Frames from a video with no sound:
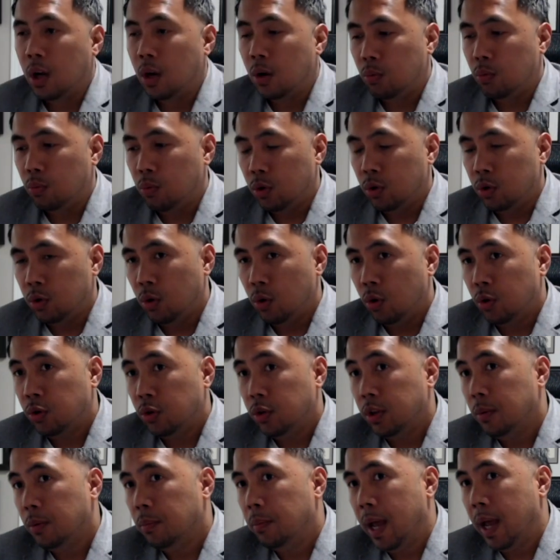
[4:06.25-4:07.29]
would go to
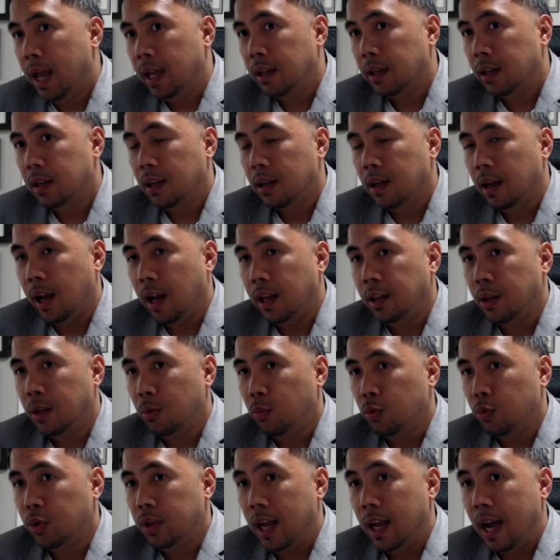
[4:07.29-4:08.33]
the bank and they
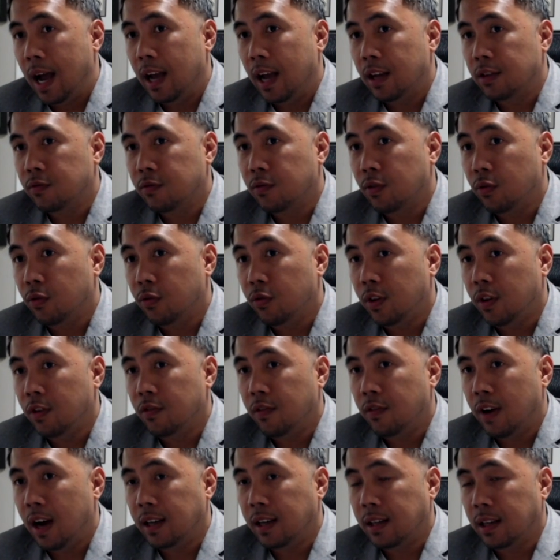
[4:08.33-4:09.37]
would ask for
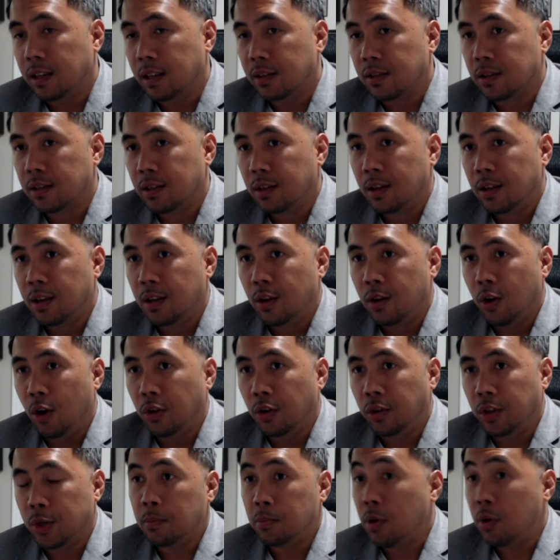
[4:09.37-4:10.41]
refinance on
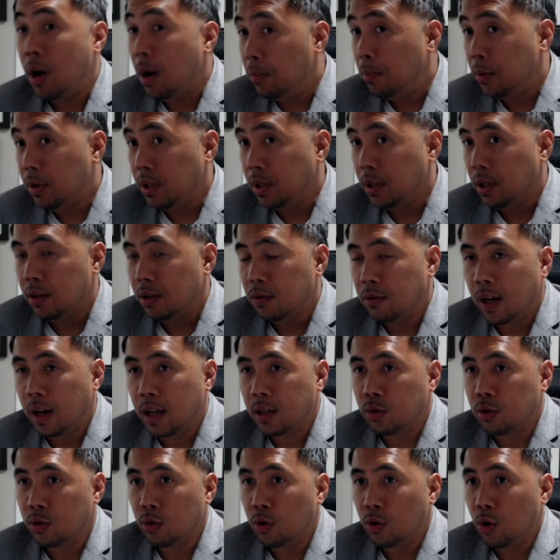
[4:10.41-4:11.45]
this property, right?
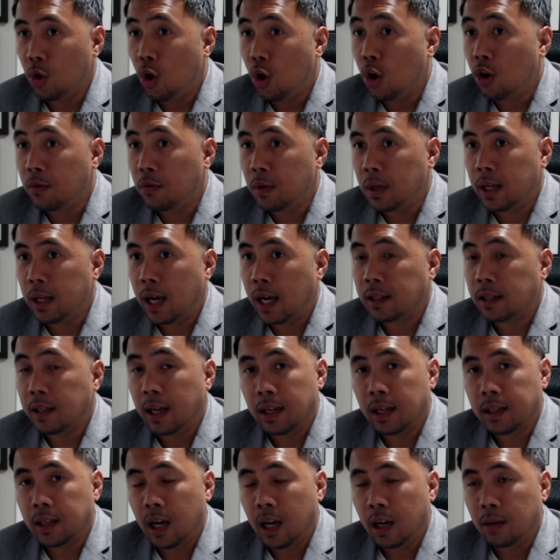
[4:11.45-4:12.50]
So hopefully at
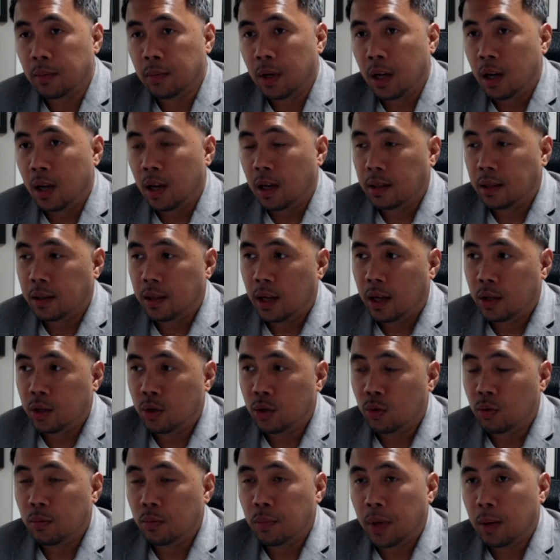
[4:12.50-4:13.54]
that time that you
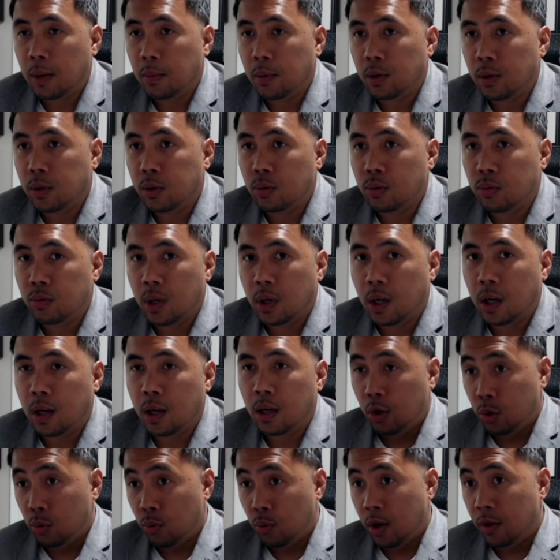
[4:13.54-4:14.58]
will be able to
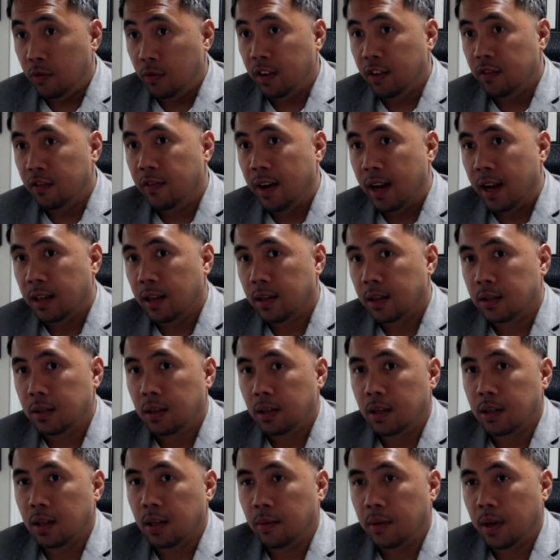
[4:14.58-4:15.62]
refinance
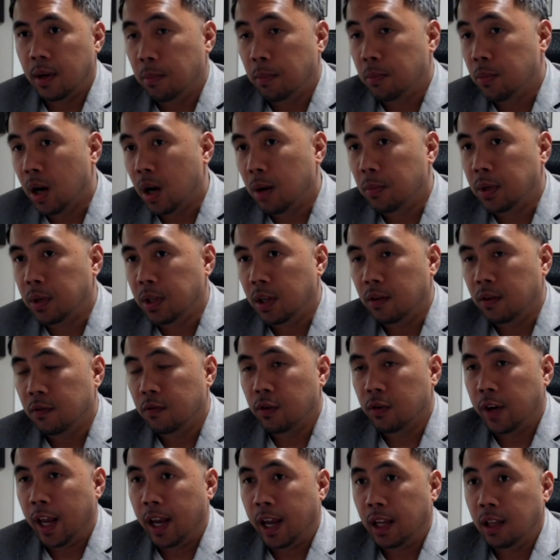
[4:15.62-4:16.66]
this property for
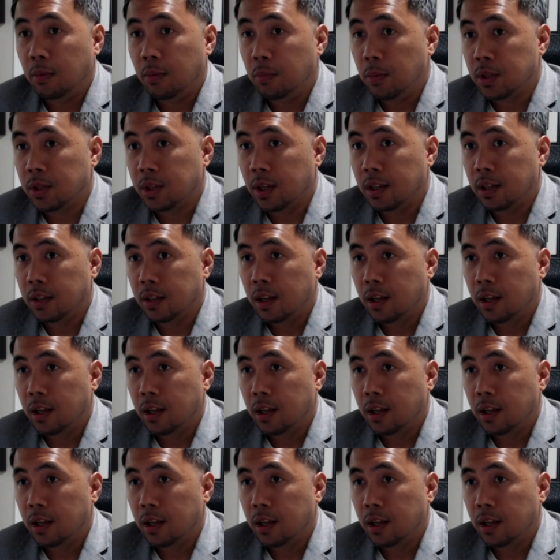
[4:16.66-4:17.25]
80%